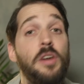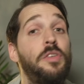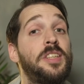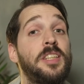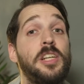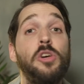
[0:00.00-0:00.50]

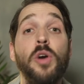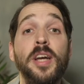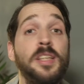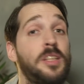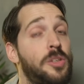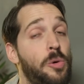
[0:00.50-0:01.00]
with a
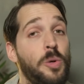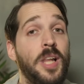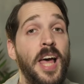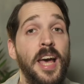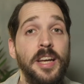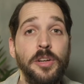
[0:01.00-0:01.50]
great tonal
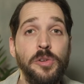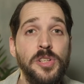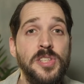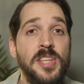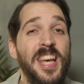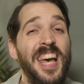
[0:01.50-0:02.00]

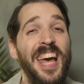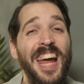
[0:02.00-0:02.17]
accuracy